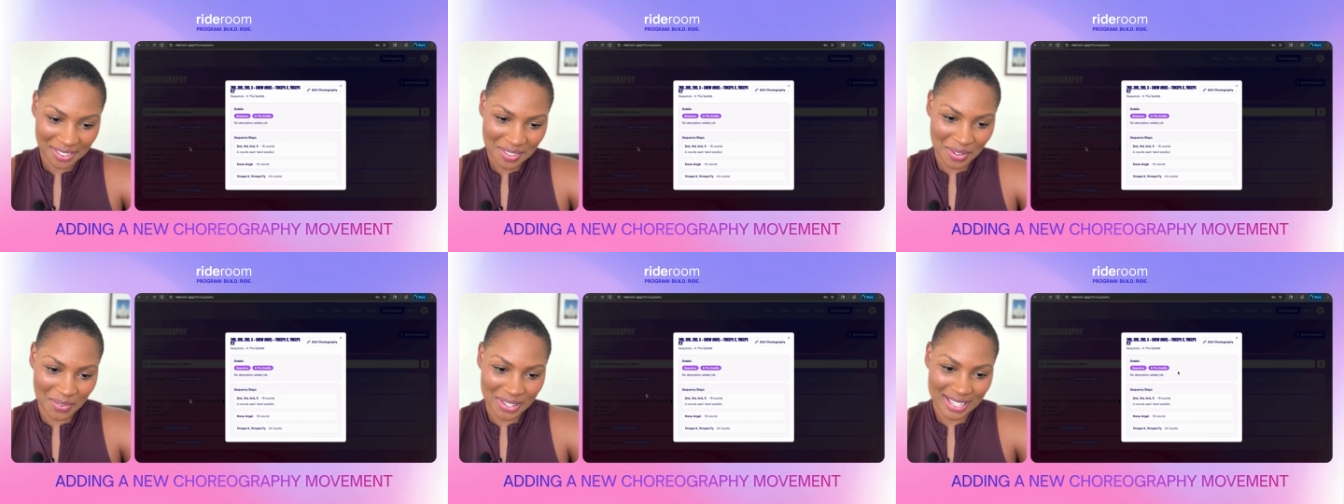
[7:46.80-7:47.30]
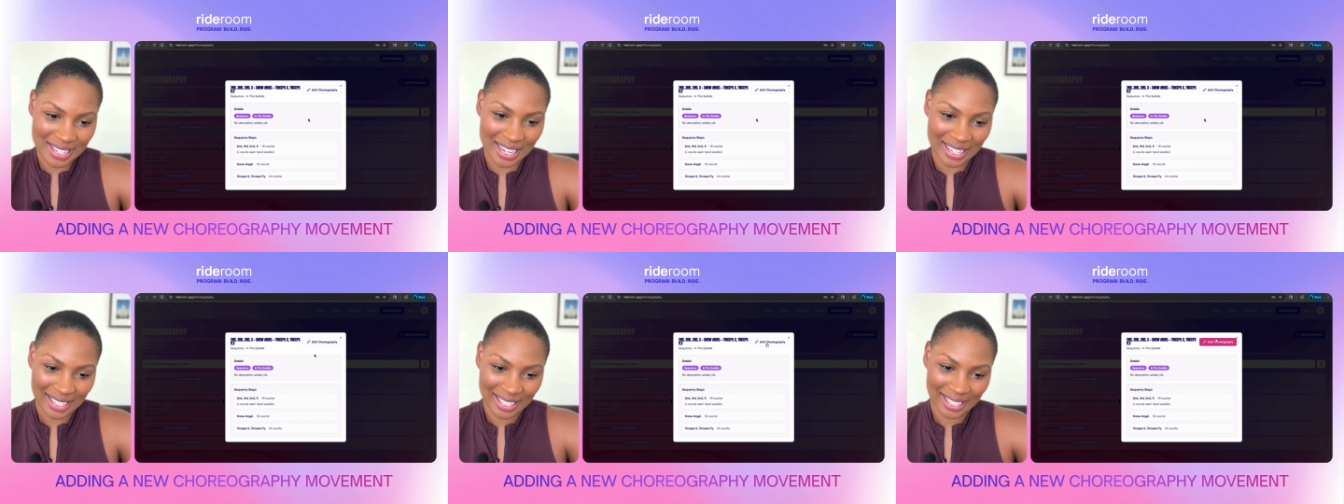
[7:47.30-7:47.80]
so it's not,
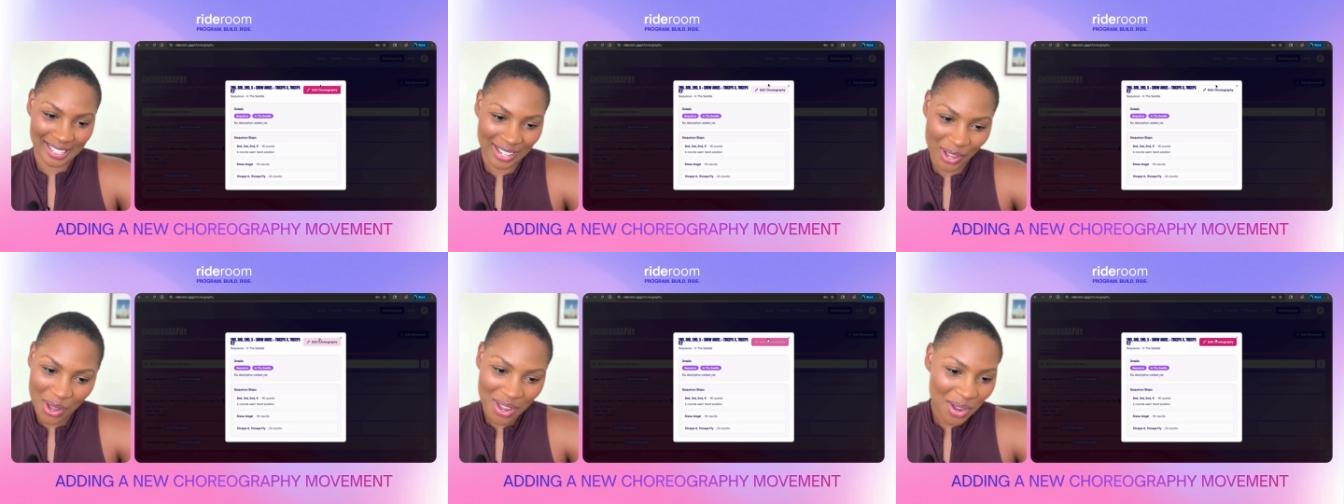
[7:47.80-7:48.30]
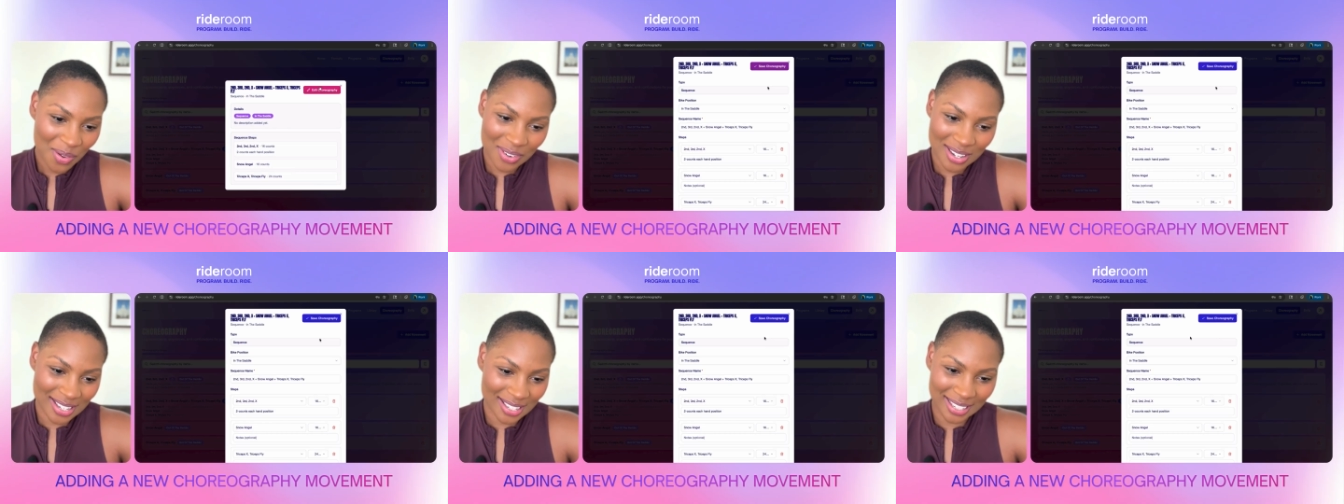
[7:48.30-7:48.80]

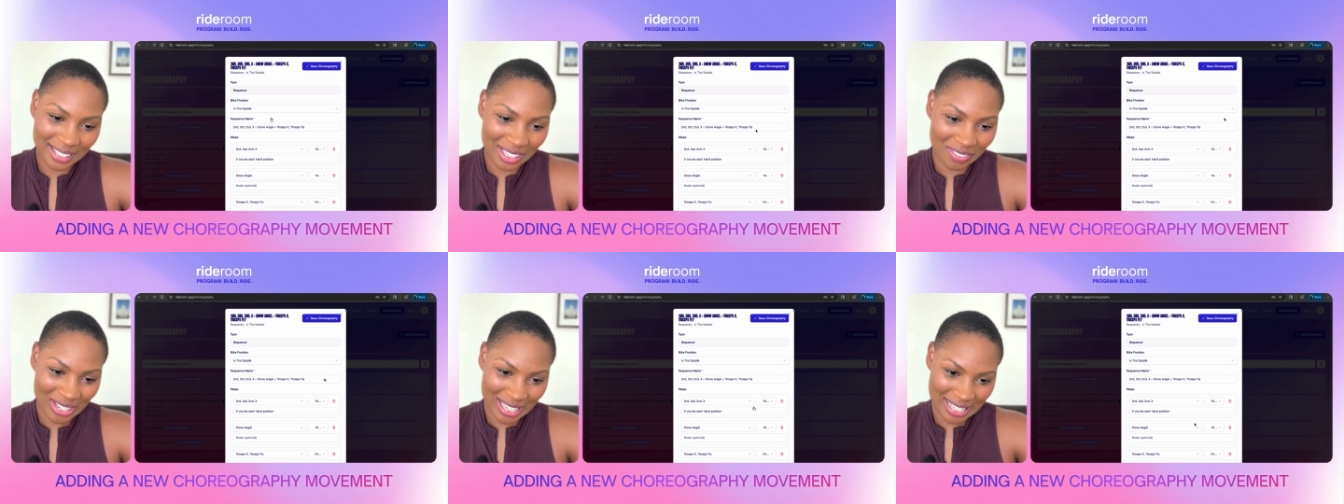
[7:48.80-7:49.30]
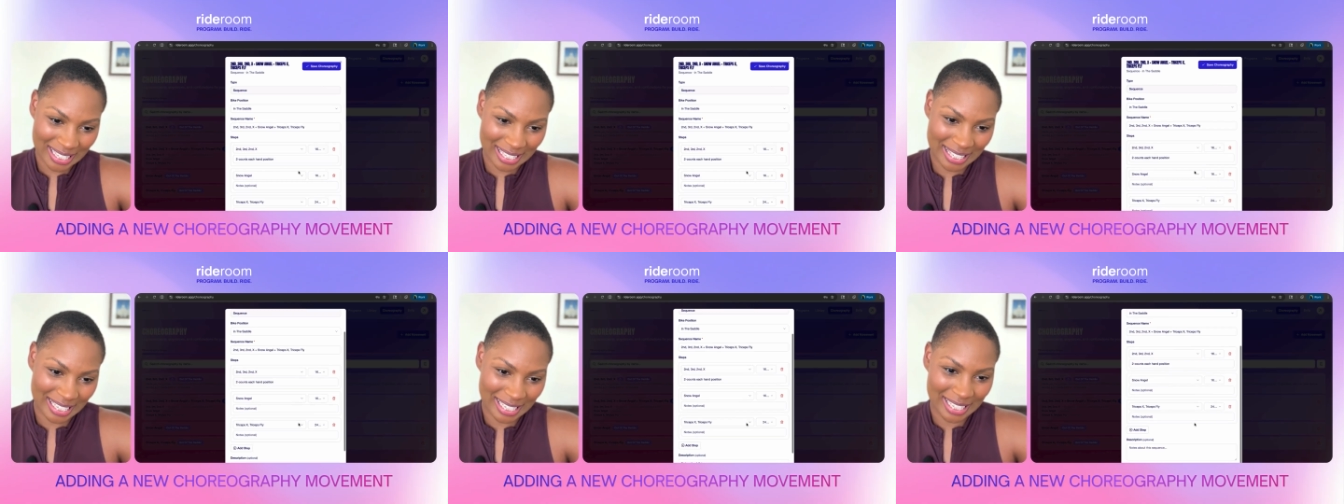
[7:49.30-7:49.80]
we're just gonna leave it at
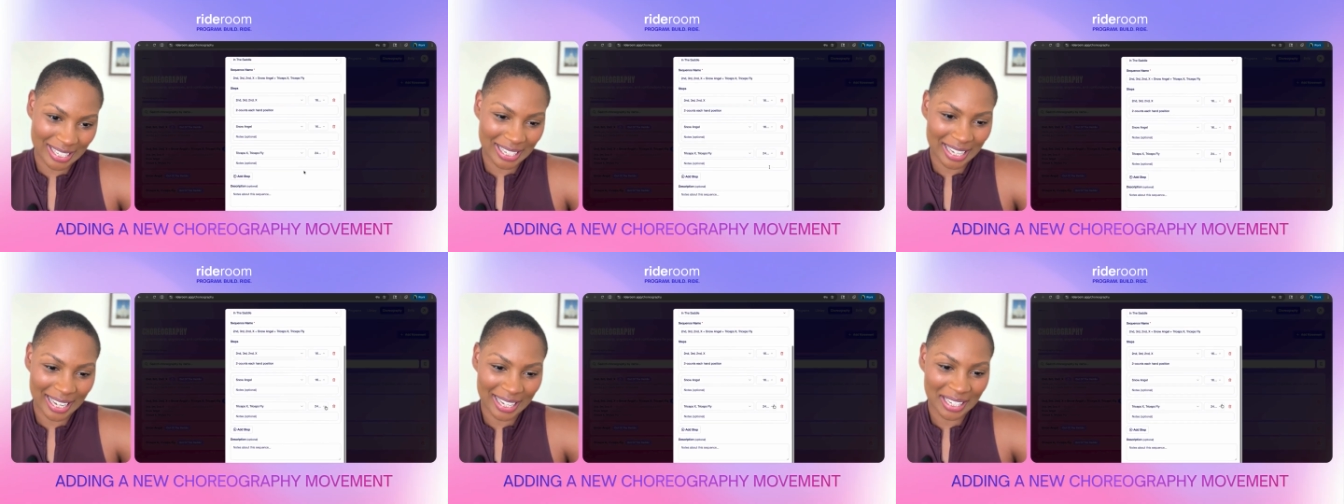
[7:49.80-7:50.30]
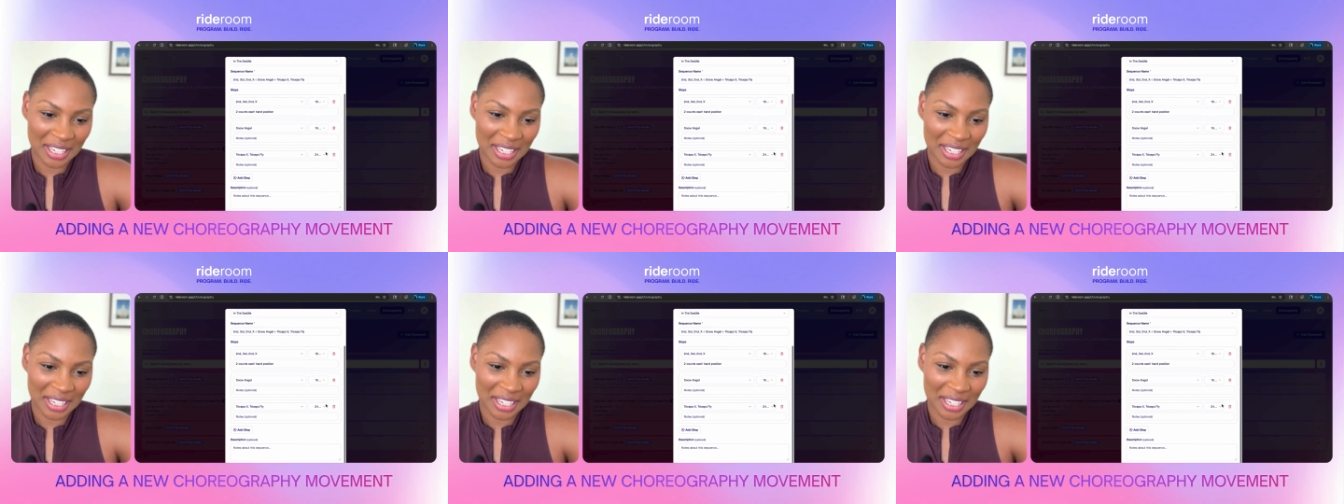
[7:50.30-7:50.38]
16, okay?